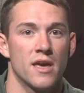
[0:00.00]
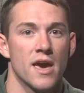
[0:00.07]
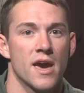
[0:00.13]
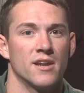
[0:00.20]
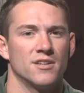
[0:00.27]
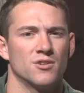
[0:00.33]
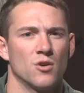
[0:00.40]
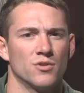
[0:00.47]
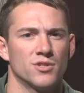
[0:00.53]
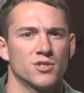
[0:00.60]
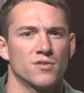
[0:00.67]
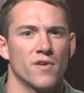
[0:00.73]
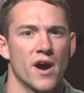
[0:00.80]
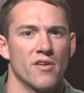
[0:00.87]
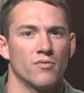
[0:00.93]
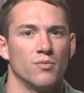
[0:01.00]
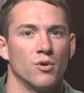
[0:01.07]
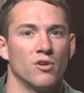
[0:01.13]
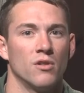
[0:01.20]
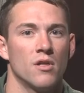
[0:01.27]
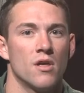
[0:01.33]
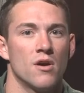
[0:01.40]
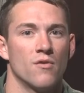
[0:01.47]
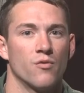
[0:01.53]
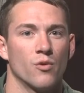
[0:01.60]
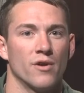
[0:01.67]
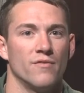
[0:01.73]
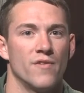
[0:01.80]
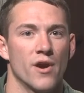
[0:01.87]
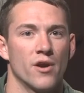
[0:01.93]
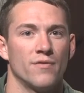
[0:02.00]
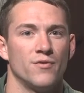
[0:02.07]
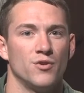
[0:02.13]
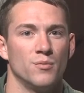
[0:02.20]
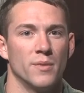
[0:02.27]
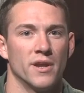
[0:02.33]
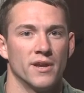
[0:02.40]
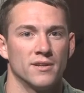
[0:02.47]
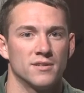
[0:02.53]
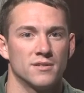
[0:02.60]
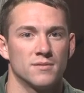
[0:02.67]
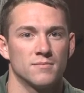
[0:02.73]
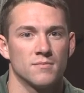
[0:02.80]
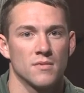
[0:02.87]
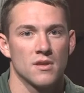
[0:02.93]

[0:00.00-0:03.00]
and is only survivable for a very few minutes.